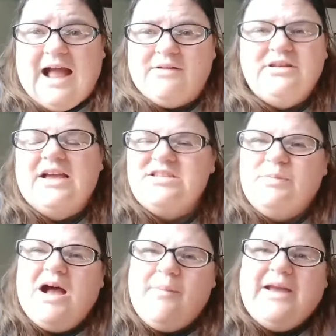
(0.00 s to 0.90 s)
Yes,
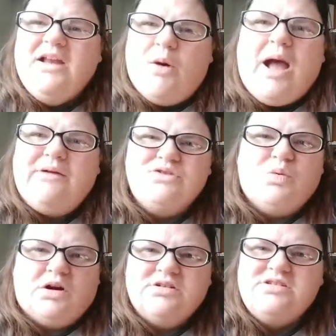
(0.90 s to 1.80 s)
Mom, I know. I was
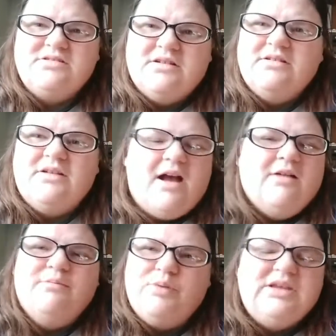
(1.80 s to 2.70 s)
worse.
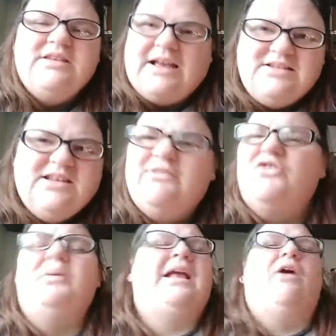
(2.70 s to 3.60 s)
Please, yes, tell
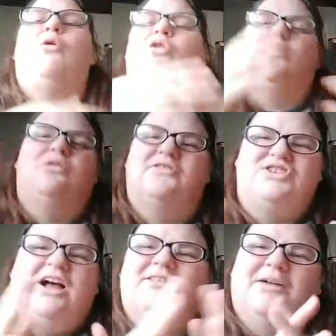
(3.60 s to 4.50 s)
everybody how horrible of a
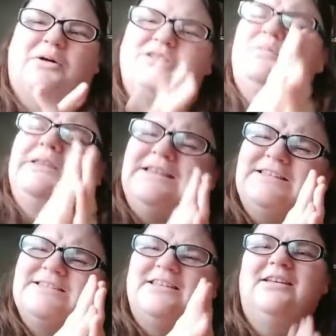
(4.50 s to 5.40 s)
child I was,
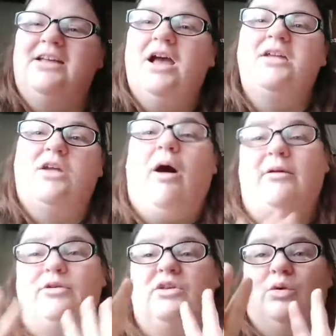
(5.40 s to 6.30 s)
please. No, I
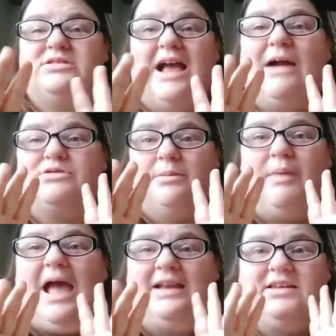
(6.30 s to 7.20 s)
really was. I was a
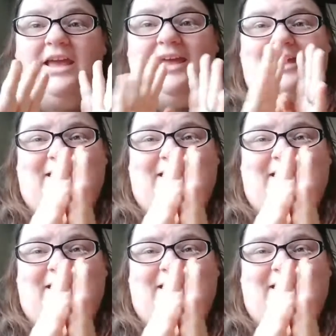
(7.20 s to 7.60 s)
bad kid.